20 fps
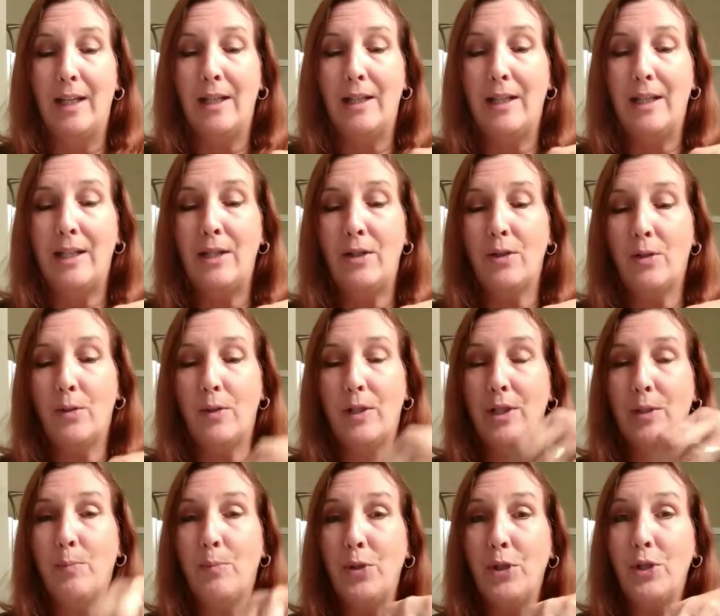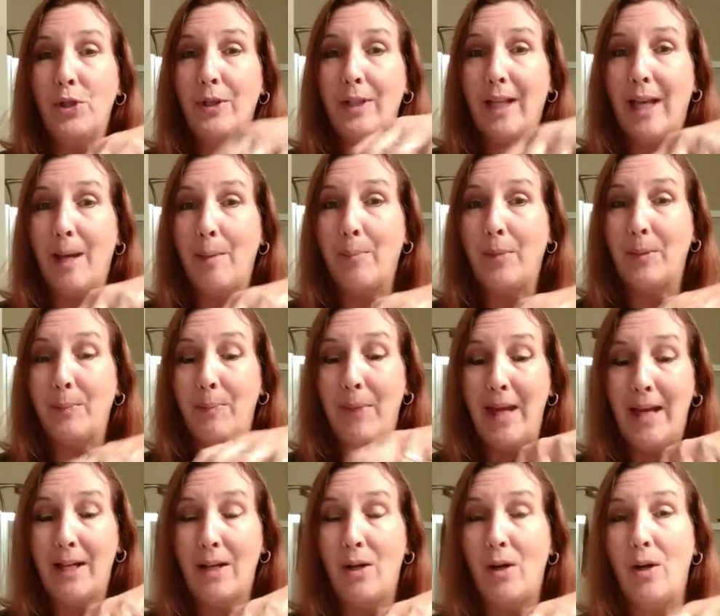Then you're going to put your cap
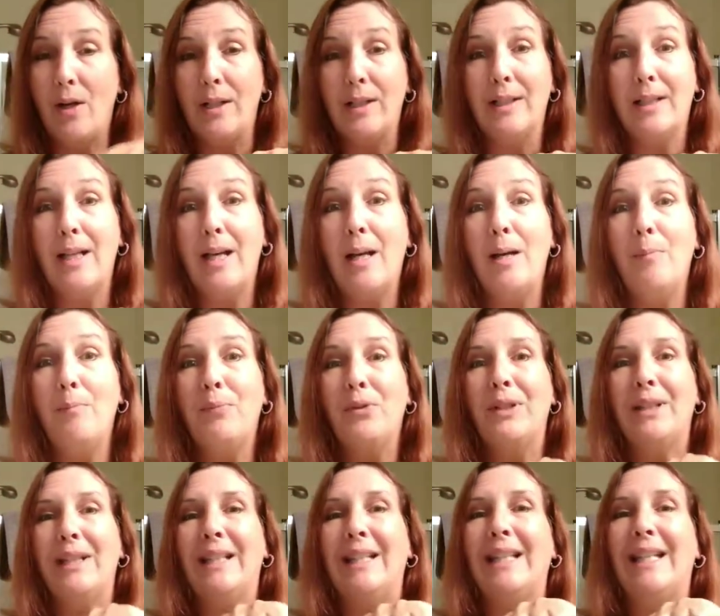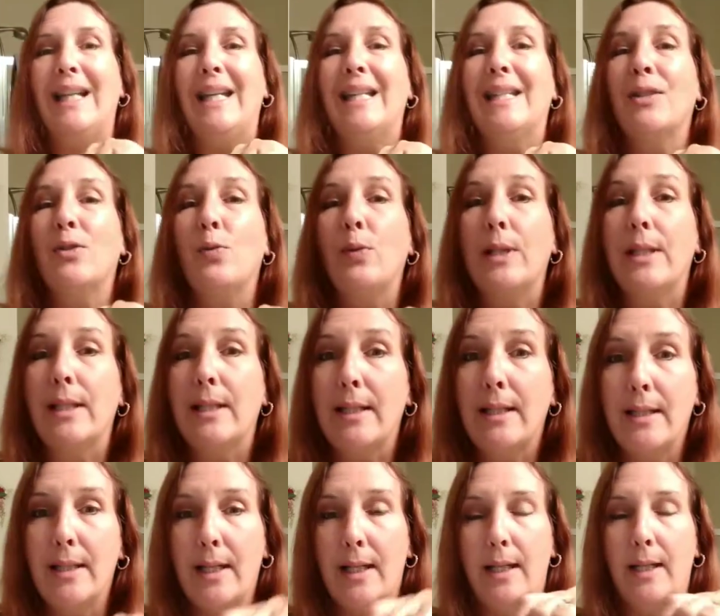back on completely and twist it
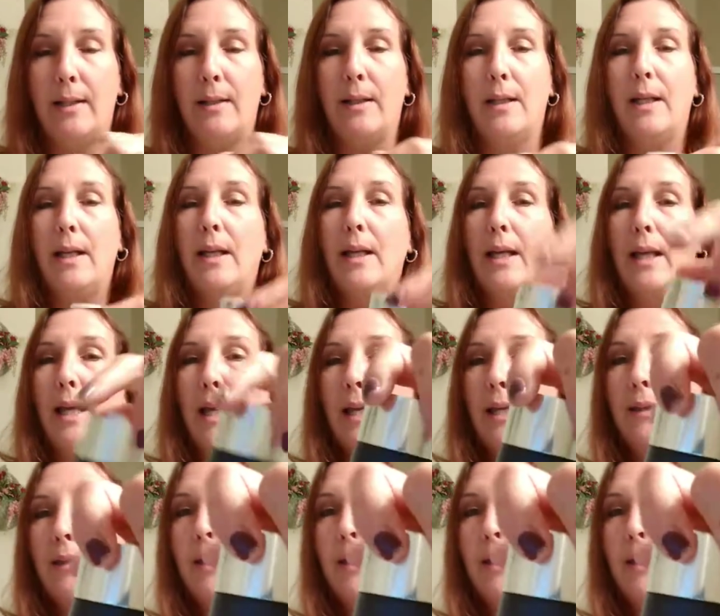tight. And